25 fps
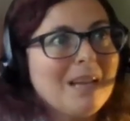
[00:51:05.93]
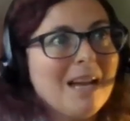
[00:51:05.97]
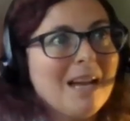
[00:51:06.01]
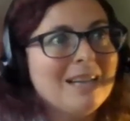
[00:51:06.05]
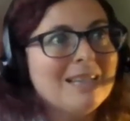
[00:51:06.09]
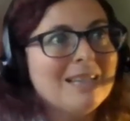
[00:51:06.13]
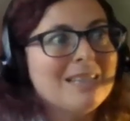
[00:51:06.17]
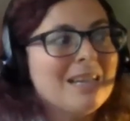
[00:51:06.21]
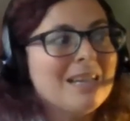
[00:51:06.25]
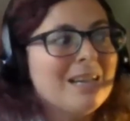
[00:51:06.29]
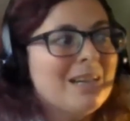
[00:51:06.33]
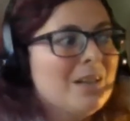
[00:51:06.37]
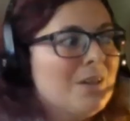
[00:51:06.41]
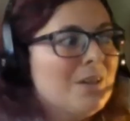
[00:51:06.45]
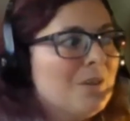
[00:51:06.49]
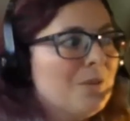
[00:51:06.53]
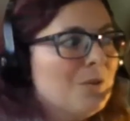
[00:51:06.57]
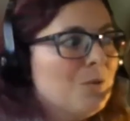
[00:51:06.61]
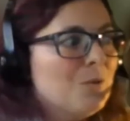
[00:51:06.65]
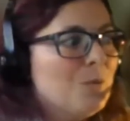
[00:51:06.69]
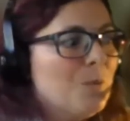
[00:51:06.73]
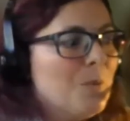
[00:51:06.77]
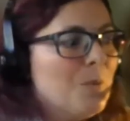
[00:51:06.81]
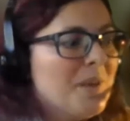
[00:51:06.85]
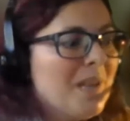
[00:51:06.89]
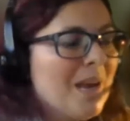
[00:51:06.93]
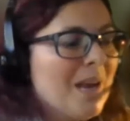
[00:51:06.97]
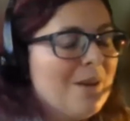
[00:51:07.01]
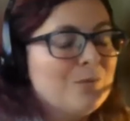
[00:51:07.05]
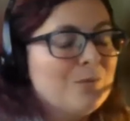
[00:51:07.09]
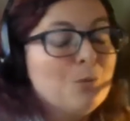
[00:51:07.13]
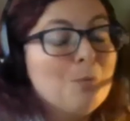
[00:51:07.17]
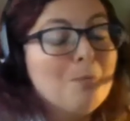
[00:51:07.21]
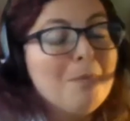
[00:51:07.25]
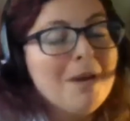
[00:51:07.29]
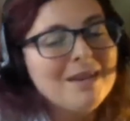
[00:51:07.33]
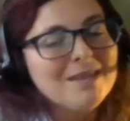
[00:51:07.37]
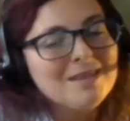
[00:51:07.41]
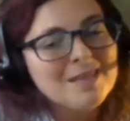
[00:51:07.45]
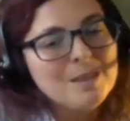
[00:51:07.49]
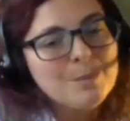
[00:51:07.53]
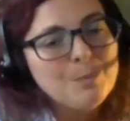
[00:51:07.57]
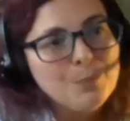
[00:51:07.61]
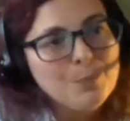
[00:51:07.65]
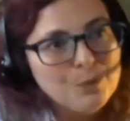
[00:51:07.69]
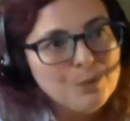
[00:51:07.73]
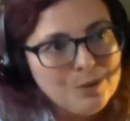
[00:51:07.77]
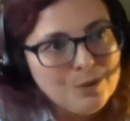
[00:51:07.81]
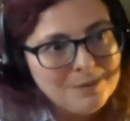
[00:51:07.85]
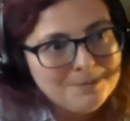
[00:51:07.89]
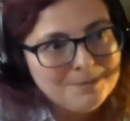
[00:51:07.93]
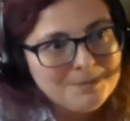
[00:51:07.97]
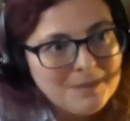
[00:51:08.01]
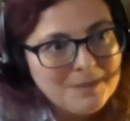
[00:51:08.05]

Anna, we have a multiple